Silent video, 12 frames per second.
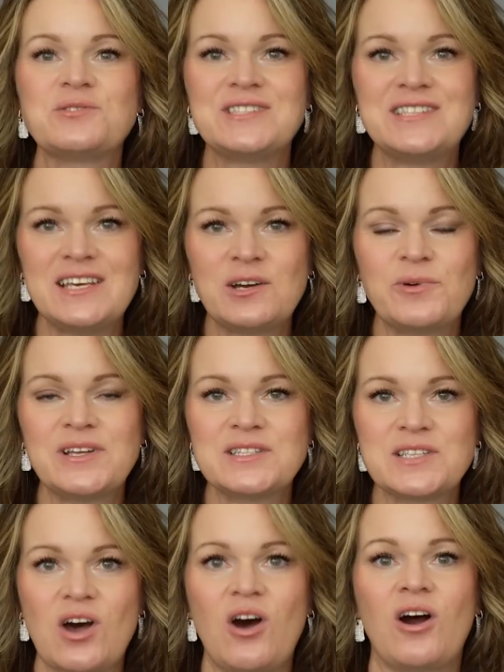
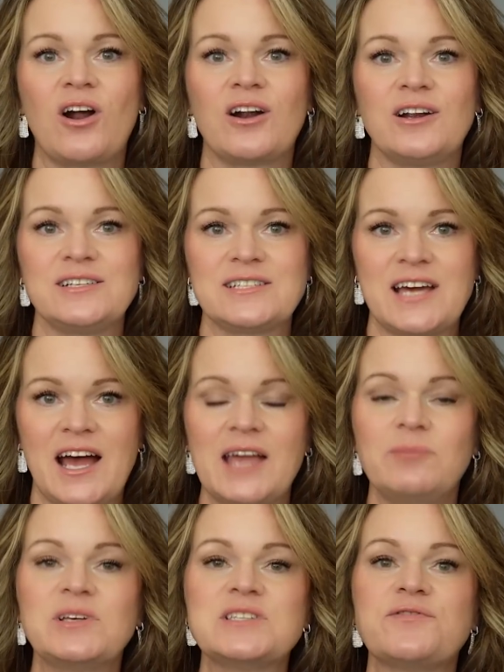sequins are
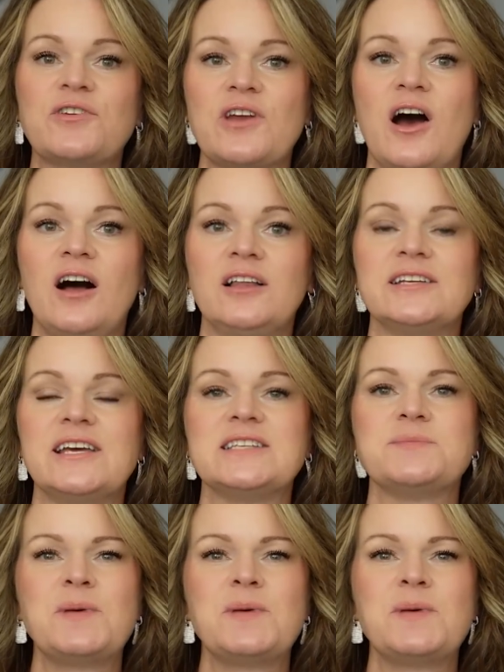timeless for the holidays,